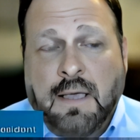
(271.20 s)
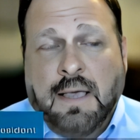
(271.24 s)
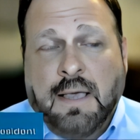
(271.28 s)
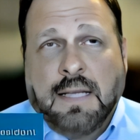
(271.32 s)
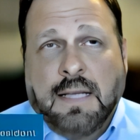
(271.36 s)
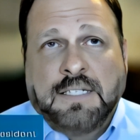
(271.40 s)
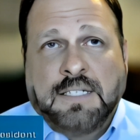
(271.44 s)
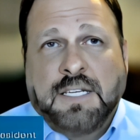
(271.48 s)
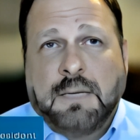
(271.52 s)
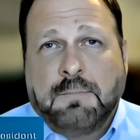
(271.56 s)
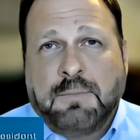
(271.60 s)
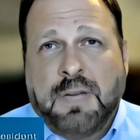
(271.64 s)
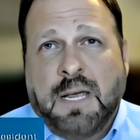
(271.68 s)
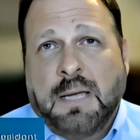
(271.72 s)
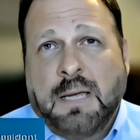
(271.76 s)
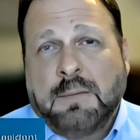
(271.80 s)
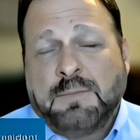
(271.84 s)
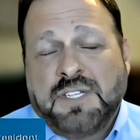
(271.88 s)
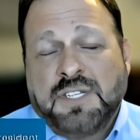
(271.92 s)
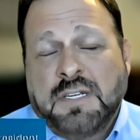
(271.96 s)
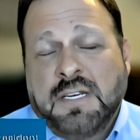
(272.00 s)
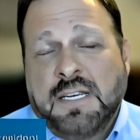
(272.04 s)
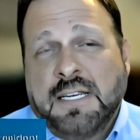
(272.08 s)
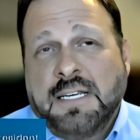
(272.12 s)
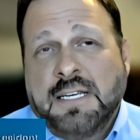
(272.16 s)
And sometimes
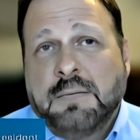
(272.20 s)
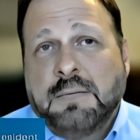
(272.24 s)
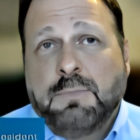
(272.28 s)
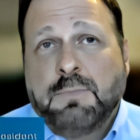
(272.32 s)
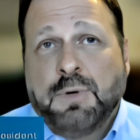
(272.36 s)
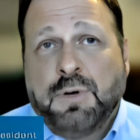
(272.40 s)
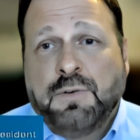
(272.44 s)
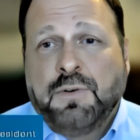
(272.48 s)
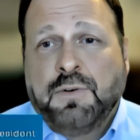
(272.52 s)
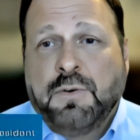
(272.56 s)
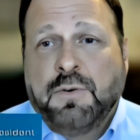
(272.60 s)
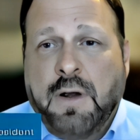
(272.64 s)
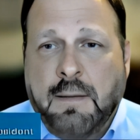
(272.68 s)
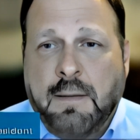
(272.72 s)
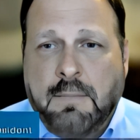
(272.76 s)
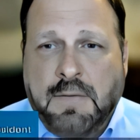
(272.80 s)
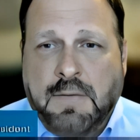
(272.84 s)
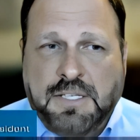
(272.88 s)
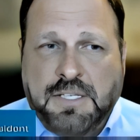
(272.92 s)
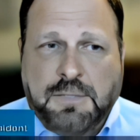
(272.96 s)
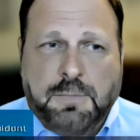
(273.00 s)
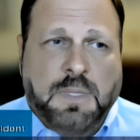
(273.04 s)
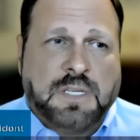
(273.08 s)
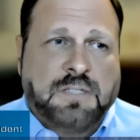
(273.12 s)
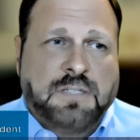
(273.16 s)
the need to move to an
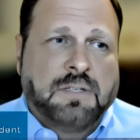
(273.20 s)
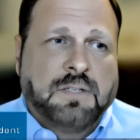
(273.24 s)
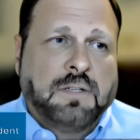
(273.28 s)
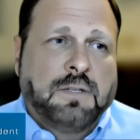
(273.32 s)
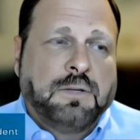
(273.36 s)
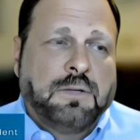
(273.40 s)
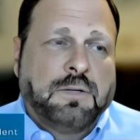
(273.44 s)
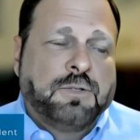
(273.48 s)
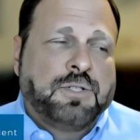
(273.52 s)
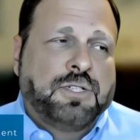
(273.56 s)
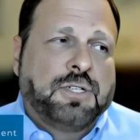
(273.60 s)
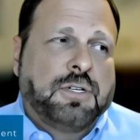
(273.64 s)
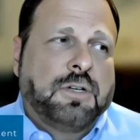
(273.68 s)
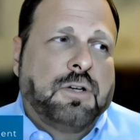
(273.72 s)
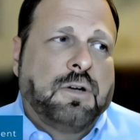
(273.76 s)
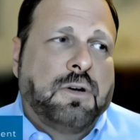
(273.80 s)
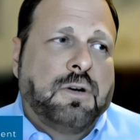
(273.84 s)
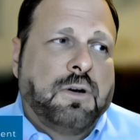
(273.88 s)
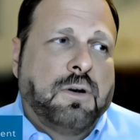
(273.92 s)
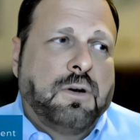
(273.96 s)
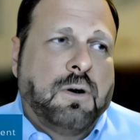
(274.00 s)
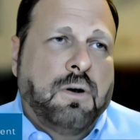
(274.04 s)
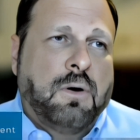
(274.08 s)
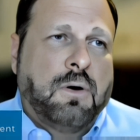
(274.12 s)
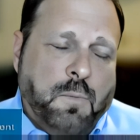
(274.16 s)
MSP
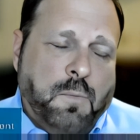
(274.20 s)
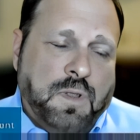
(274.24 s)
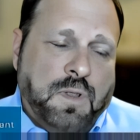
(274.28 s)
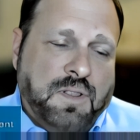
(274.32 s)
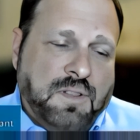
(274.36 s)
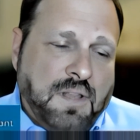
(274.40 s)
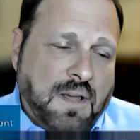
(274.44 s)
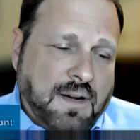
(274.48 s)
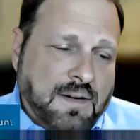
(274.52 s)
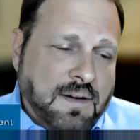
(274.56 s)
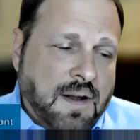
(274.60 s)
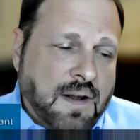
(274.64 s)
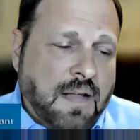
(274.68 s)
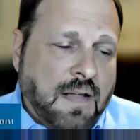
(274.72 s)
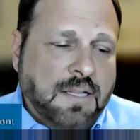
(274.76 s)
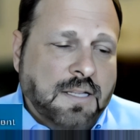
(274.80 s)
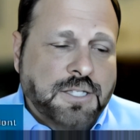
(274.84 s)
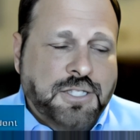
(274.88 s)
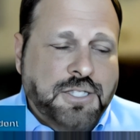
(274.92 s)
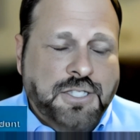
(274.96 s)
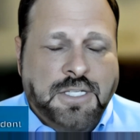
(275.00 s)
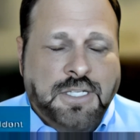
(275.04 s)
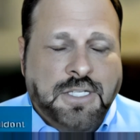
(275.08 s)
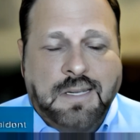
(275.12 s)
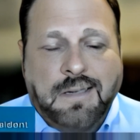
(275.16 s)
solution with
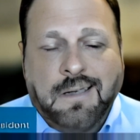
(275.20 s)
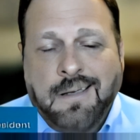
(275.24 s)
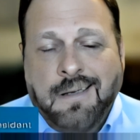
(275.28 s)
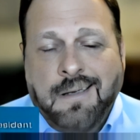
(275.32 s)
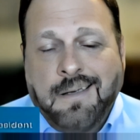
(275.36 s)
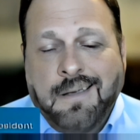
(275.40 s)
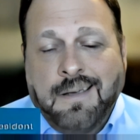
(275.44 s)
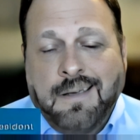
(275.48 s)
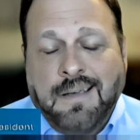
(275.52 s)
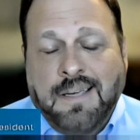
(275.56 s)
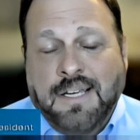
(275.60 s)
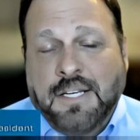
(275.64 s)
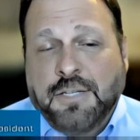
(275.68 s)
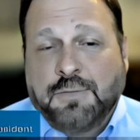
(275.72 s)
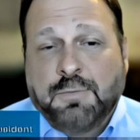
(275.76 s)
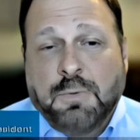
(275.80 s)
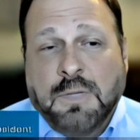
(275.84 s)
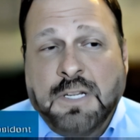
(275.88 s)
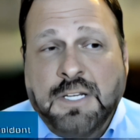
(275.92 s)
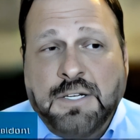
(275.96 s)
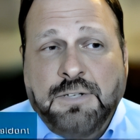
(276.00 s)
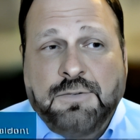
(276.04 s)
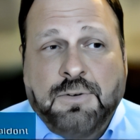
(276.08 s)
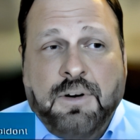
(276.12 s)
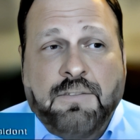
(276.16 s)
technology is
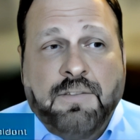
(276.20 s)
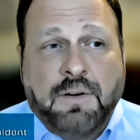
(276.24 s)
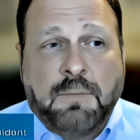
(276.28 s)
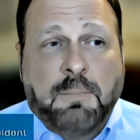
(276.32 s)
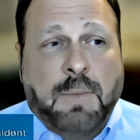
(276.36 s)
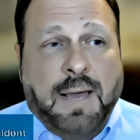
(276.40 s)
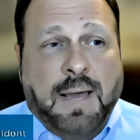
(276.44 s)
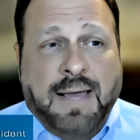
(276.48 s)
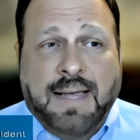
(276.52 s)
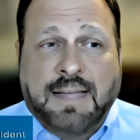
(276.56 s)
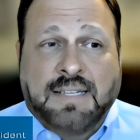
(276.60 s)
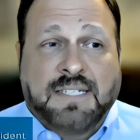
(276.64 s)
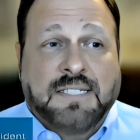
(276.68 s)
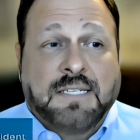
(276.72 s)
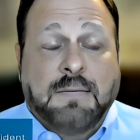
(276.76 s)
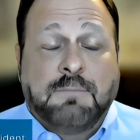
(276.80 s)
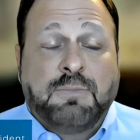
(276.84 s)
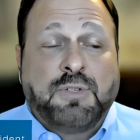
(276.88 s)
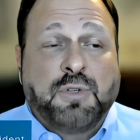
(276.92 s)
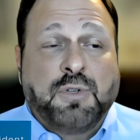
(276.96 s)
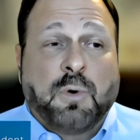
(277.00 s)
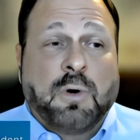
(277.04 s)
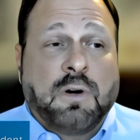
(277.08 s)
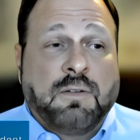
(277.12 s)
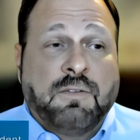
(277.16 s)
really driven by some
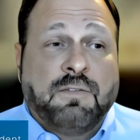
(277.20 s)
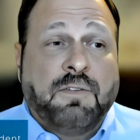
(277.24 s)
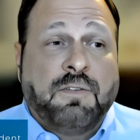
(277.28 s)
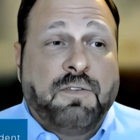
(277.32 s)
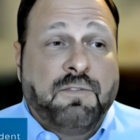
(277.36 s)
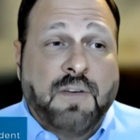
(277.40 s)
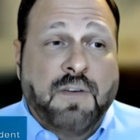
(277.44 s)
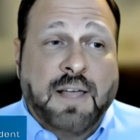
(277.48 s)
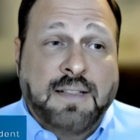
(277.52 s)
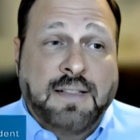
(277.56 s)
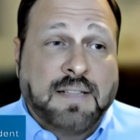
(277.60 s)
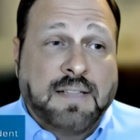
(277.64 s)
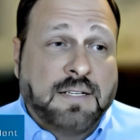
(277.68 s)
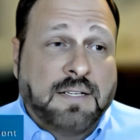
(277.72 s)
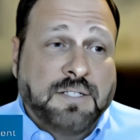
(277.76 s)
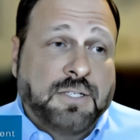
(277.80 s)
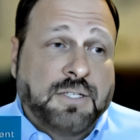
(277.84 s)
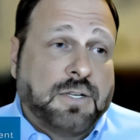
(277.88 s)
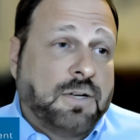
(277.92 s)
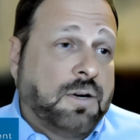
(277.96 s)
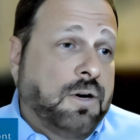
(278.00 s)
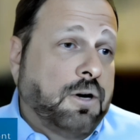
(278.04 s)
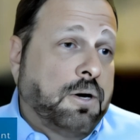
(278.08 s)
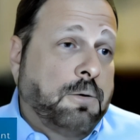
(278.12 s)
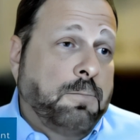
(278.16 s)
sort of event that's
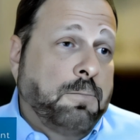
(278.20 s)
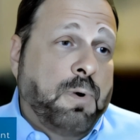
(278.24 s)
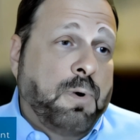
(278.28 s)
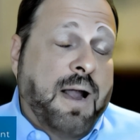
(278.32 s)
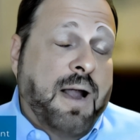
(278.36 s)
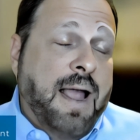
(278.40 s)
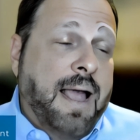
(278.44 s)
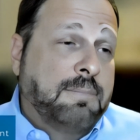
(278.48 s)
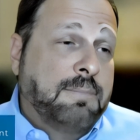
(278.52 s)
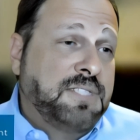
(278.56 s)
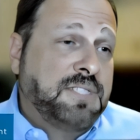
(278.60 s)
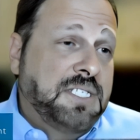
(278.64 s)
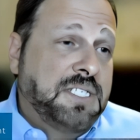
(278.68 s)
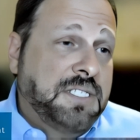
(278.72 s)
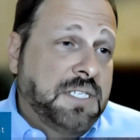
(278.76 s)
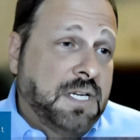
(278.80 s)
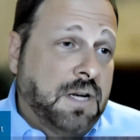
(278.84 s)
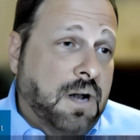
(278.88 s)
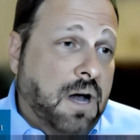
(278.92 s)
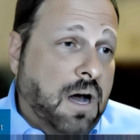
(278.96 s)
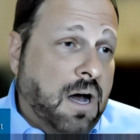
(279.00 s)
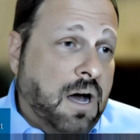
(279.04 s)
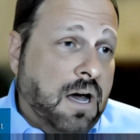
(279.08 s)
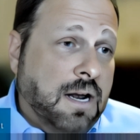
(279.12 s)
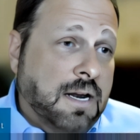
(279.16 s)
occurred. Perhaps it's an
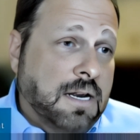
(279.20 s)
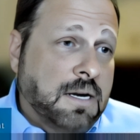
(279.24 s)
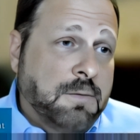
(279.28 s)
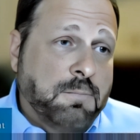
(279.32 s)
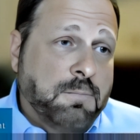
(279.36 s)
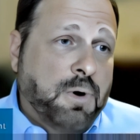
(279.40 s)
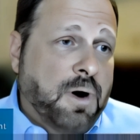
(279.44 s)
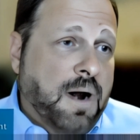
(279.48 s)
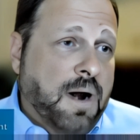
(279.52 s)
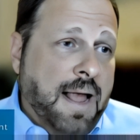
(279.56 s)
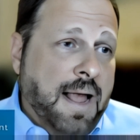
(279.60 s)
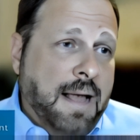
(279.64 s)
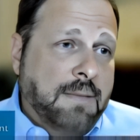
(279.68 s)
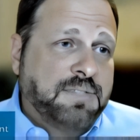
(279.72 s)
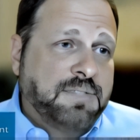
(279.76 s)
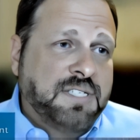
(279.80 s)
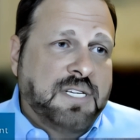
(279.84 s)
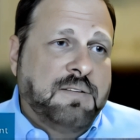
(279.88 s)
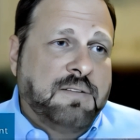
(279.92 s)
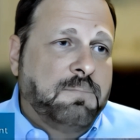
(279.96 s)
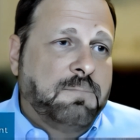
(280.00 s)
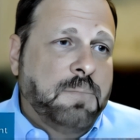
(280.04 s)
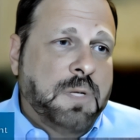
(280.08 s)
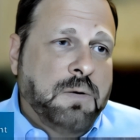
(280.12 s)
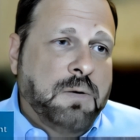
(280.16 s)
audit, perhaps
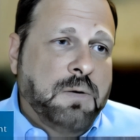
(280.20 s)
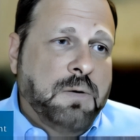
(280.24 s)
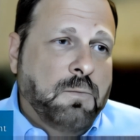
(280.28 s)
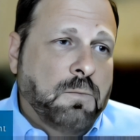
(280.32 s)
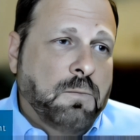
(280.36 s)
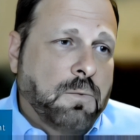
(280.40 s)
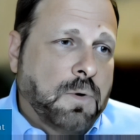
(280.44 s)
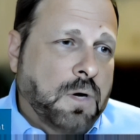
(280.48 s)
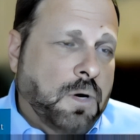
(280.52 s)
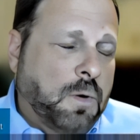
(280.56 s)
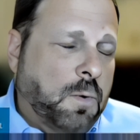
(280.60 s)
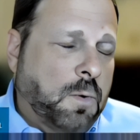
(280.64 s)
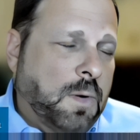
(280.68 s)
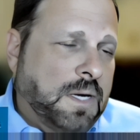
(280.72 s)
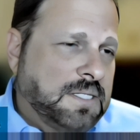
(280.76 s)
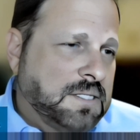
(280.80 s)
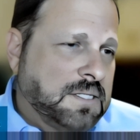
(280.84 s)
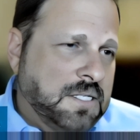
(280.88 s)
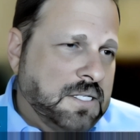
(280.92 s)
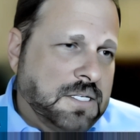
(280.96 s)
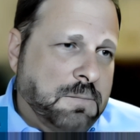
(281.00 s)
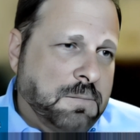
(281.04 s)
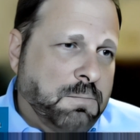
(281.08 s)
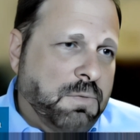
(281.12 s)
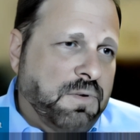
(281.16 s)
they've been
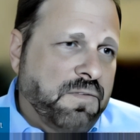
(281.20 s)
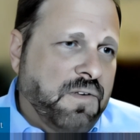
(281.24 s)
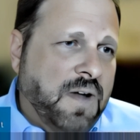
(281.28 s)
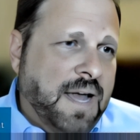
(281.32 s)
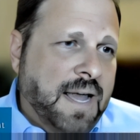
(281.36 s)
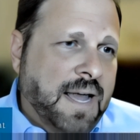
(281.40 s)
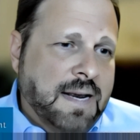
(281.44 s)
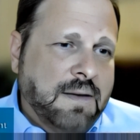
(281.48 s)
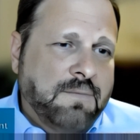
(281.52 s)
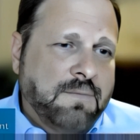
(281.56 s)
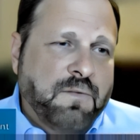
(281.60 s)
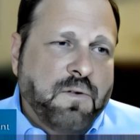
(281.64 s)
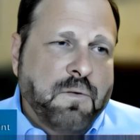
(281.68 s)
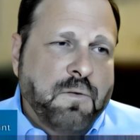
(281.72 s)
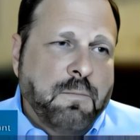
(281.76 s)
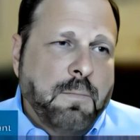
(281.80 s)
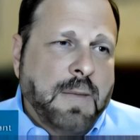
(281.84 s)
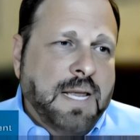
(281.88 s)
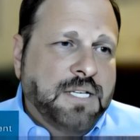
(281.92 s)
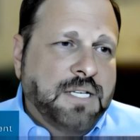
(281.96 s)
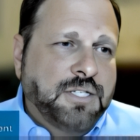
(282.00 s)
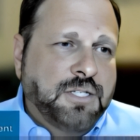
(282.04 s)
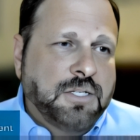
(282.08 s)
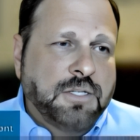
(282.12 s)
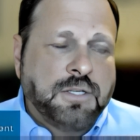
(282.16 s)
requested to provide
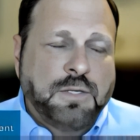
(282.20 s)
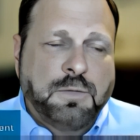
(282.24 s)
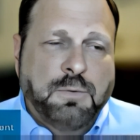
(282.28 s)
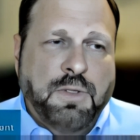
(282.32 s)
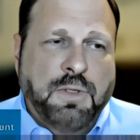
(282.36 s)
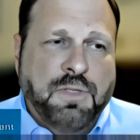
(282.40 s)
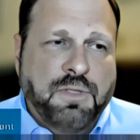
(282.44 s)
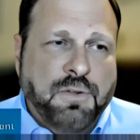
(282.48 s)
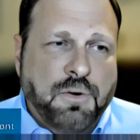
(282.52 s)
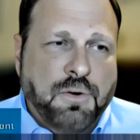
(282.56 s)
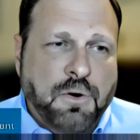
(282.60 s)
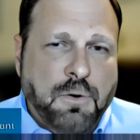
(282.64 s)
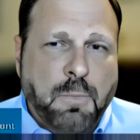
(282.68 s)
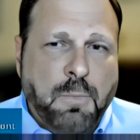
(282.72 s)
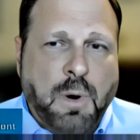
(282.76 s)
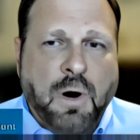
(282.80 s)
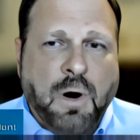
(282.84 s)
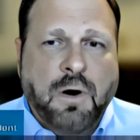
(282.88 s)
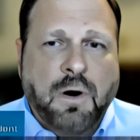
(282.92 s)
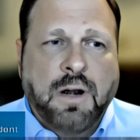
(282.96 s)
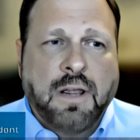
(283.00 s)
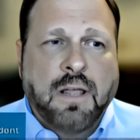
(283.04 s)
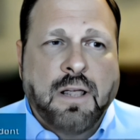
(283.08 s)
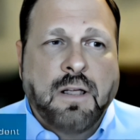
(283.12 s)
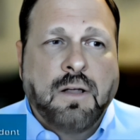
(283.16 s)
information to a third
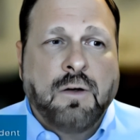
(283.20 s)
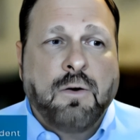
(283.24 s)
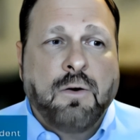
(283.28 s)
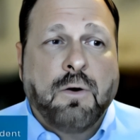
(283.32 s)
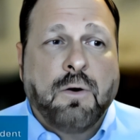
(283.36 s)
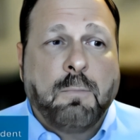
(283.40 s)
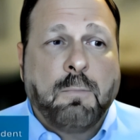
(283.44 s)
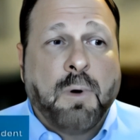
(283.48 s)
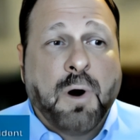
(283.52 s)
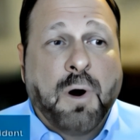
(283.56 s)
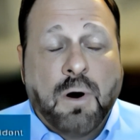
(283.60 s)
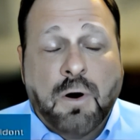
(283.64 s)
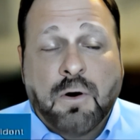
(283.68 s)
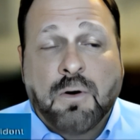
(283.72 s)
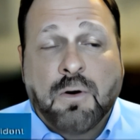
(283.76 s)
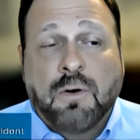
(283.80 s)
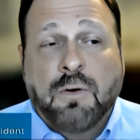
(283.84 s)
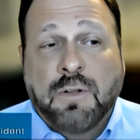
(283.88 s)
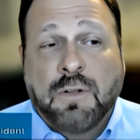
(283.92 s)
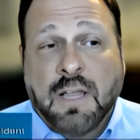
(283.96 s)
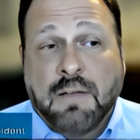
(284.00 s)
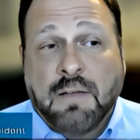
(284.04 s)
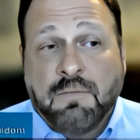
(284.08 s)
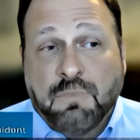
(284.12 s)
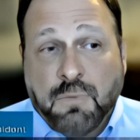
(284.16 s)
party or a partner,
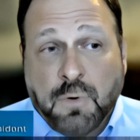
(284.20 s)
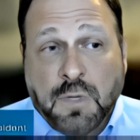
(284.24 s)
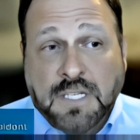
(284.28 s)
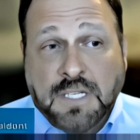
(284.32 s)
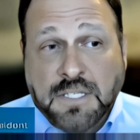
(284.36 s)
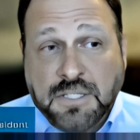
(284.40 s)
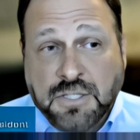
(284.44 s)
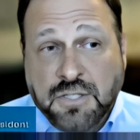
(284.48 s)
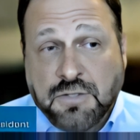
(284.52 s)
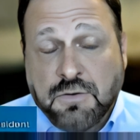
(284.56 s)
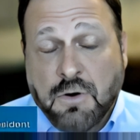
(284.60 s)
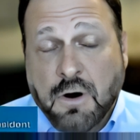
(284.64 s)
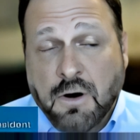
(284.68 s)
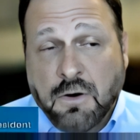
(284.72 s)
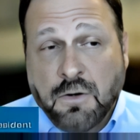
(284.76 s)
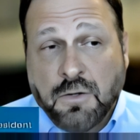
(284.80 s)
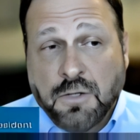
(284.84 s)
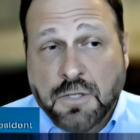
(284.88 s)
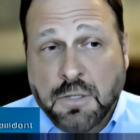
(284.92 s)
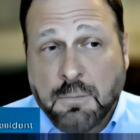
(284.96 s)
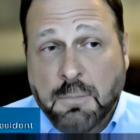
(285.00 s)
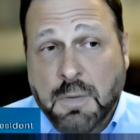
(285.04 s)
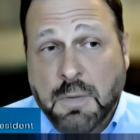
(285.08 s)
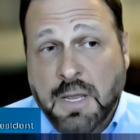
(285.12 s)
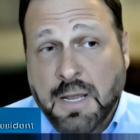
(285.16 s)
and they've really struggled
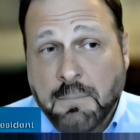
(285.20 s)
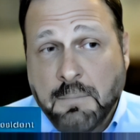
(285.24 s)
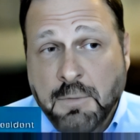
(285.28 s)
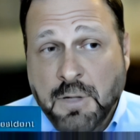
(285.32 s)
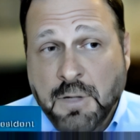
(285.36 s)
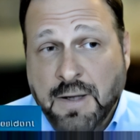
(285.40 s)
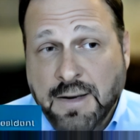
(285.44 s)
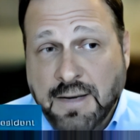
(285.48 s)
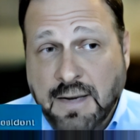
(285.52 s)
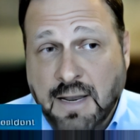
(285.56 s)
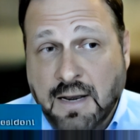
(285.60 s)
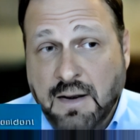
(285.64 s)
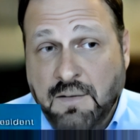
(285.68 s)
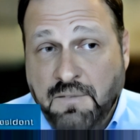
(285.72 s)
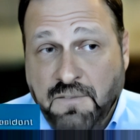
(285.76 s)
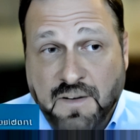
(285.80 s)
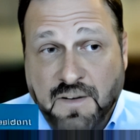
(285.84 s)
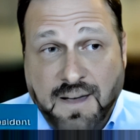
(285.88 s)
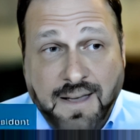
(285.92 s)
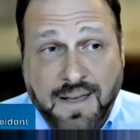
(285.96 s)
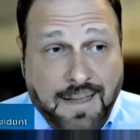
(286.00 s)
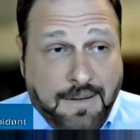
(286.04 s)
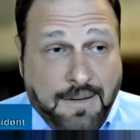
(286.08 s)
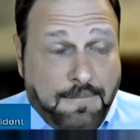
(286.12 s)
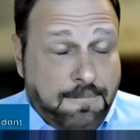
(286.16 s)
to be able to
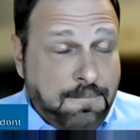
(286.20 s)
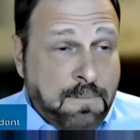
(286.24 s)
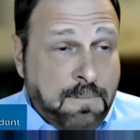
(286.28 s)
identify